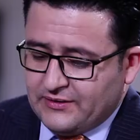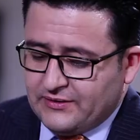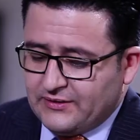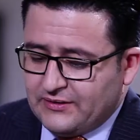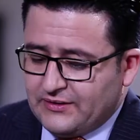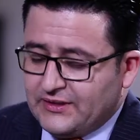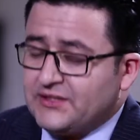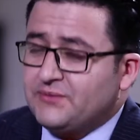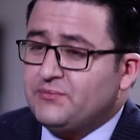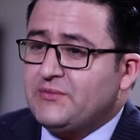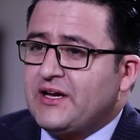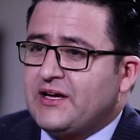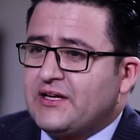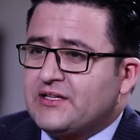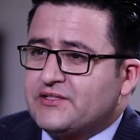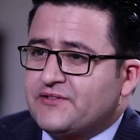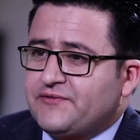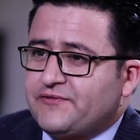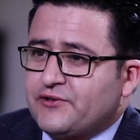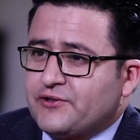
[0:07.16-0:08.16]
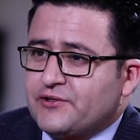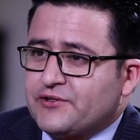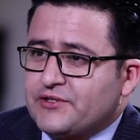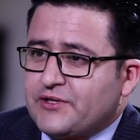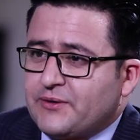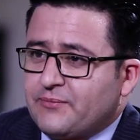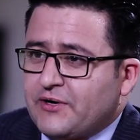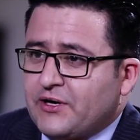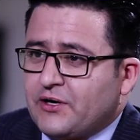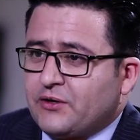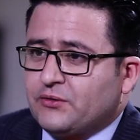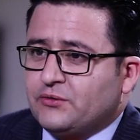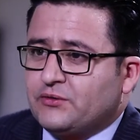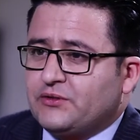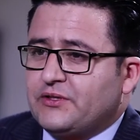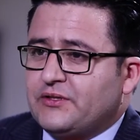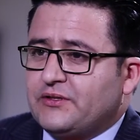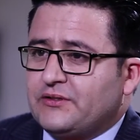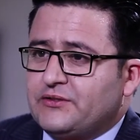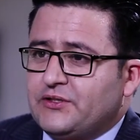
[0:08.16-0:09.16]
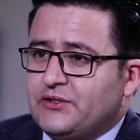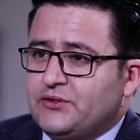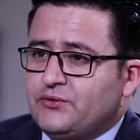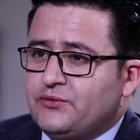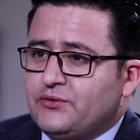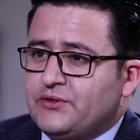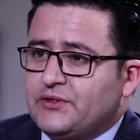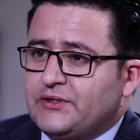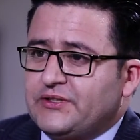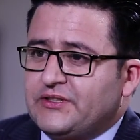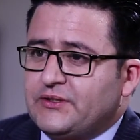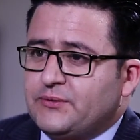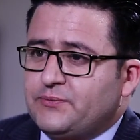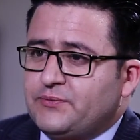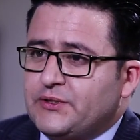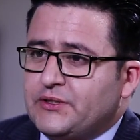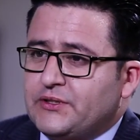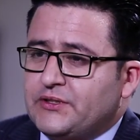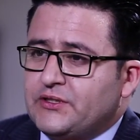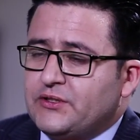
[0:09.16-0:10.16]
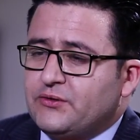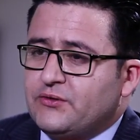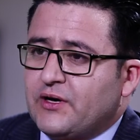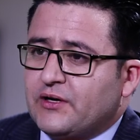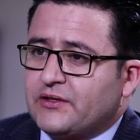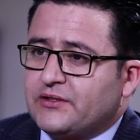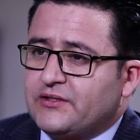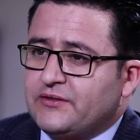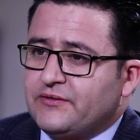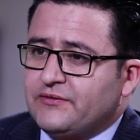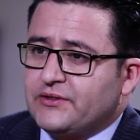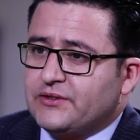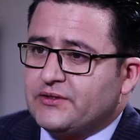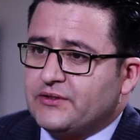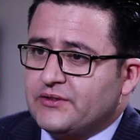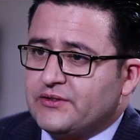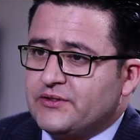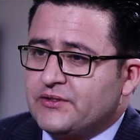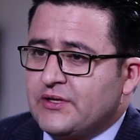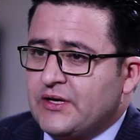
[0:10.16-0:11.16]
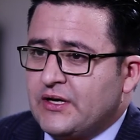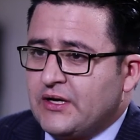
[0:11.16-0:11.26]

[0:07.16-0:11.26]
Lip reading: Let me ask first about the UNDP New Activities.